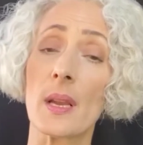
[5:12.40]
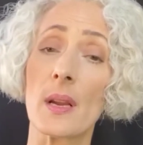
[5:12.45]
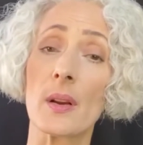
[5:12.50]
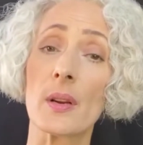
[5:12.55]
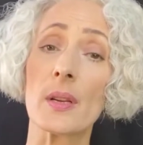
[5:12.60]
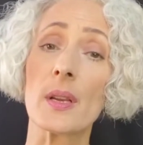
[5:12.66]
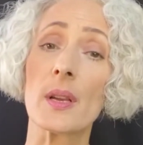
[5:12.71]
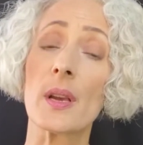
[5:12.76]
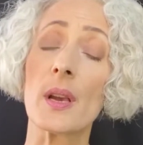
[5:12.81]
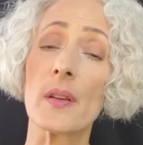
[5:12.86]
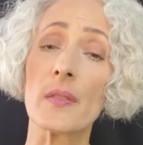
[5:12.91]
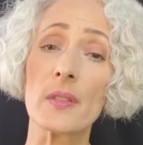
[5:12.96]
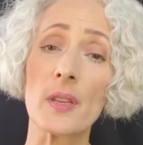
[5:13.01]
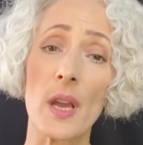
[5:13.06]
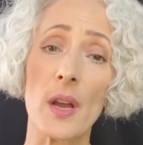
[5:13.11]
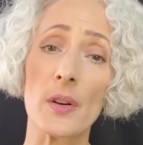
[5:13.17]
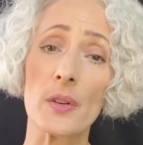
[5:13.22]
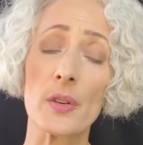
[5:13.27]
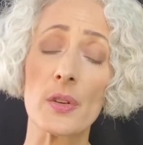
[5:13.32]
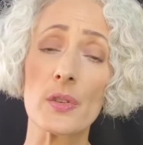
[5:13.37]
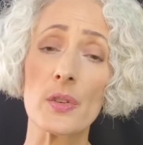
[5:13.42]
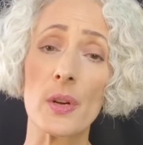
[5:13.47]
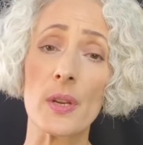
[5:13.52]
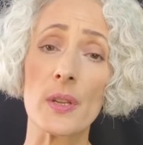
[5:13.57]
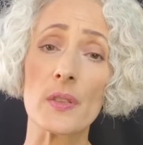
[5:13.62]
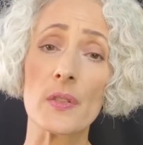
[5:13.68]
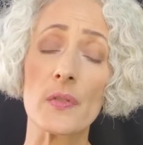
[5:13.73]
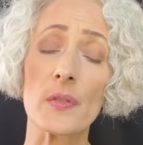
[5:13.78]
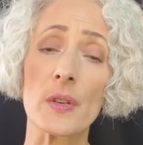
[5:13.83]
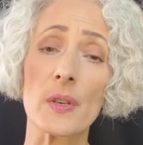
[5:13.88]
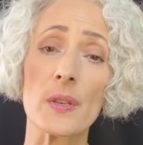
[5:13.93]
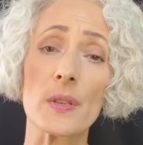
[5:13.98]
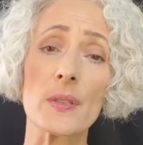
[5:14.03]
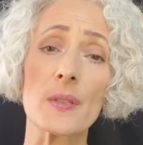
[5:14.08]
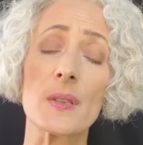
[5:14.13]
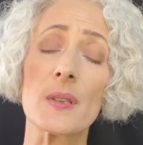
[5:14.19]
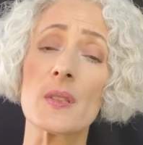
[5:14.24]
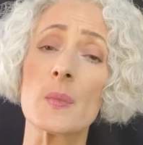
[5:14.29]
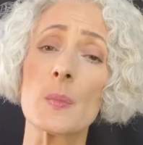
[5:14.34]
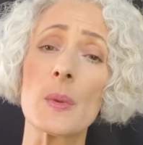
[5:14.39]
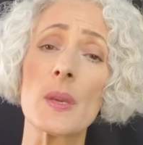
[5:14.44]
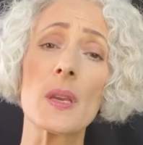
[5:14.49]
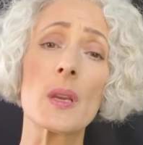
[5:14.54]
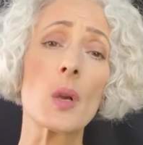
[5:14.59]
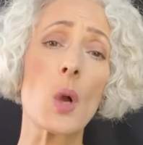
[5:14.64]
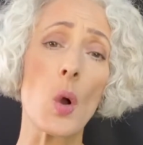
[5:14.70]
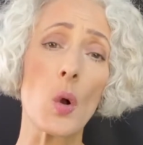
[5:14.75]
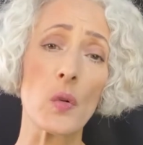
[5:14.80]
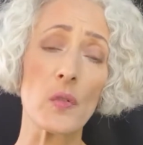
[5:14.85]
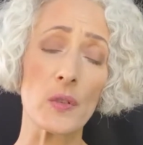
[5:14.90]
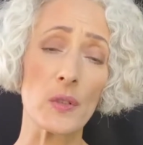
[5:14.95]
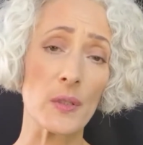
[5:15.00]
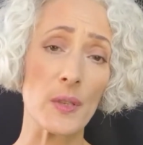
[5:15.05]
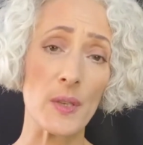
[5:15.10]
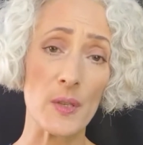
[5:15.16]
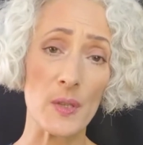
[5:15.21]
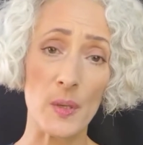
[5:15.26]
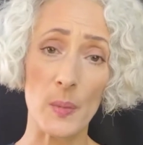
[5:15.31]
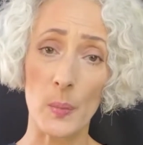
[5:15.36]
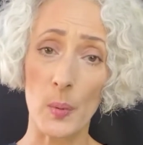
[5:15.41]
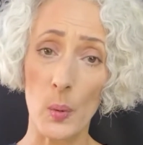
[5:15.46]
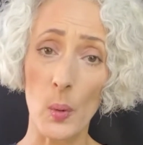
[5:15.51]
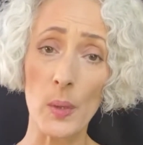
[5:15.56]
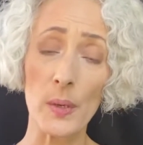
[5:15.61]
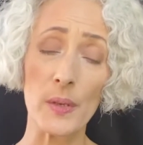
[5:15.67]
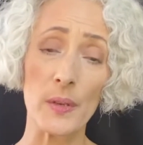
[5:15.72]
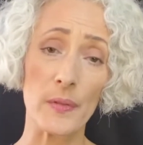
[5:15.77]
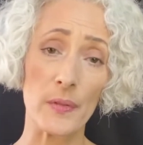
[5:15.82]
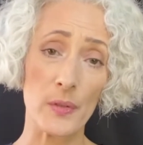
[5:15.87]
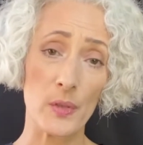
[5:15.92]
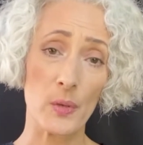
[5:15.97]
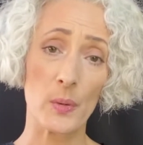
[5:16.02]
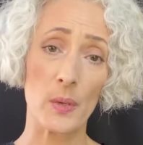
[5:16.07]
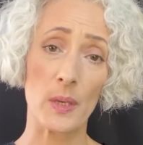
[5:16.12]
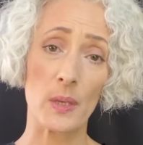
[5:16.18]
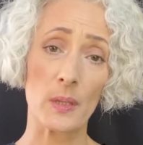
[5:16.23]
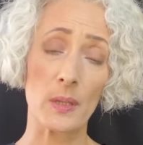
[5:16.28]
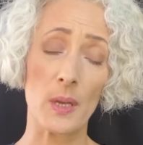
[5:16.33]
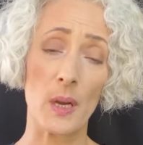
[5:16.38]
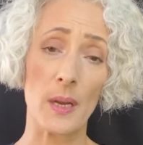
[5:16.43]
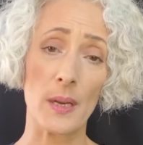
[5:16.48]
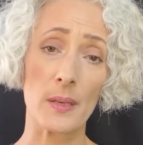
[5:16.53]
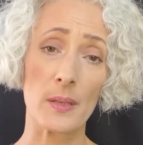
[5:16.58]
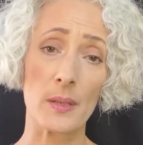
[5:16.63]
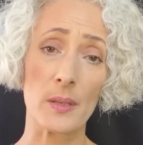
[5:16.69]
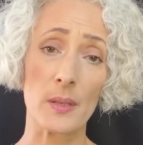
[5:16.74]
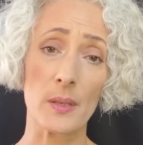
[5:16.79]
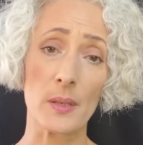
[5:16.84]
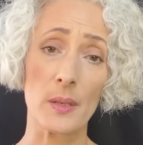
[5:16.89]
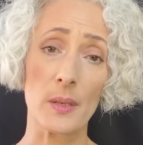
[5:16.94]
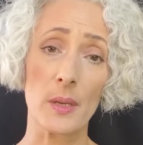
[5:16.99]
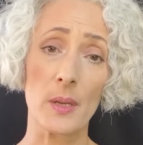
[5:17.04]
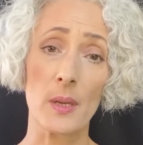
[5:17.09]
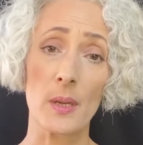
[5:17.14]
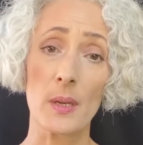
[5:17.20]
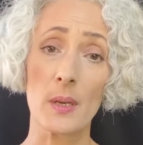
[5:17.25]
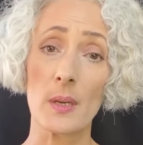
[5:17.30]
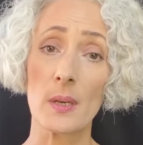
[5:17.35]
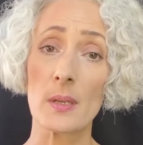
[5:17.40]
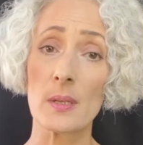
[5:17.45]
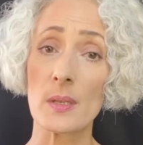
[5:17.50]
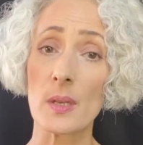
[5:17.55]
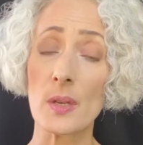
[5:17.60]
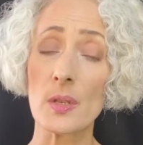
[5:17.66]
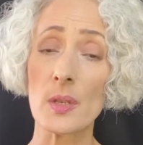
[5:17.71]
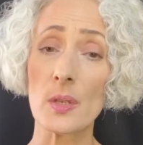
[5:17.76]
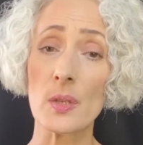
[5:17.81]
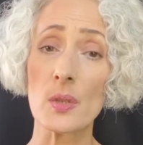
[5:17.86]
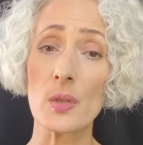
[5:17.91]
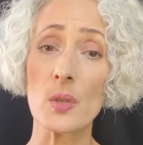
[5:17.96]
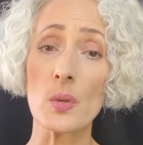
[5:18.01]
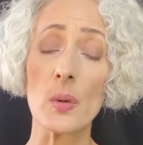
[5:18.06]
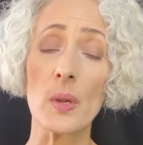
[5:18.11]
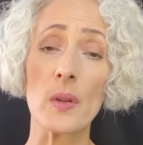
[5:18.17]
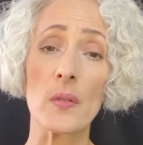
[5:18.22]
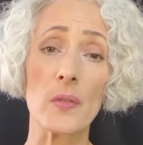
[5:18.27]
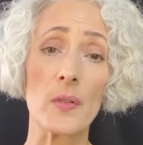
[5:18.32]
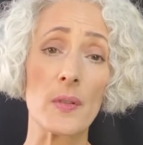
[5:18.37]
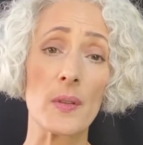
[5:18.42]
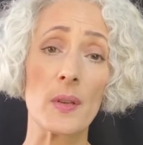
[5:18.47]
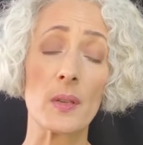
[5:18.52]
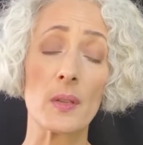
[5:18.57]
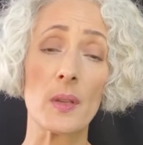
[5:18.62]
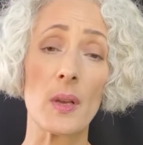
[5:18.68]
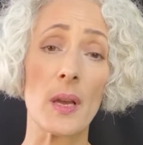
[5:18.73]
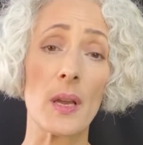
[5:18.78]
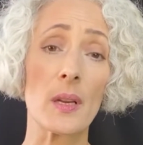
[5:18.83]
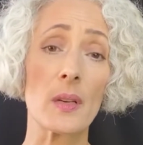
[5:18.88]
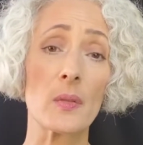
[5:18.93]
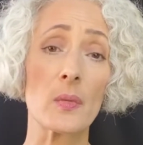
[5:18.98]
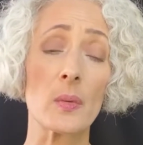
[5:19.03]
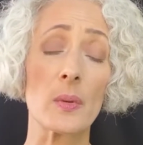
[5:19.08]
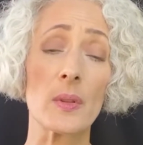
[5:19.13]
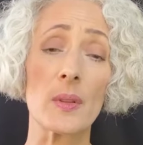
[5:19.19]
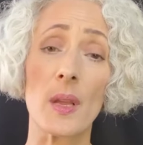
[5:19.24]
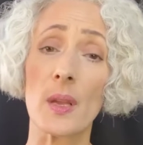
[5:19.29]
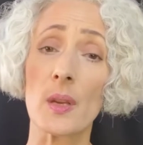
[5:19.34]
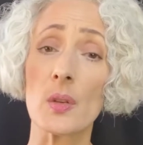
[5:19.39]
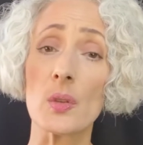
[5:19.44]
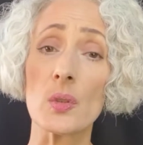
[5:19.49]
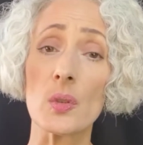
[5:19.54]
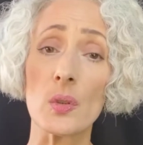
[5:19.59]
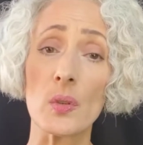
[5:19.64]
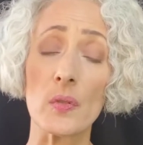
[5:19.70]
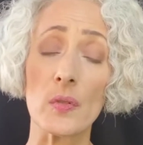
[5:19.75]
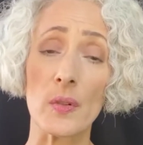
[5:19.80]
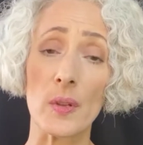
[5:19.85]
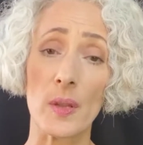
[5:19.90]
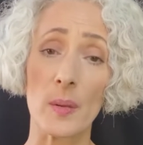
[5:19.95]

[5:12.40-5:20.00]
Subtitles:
area of countertransference is being overly supportive to a client, such as doing for the client what they could do for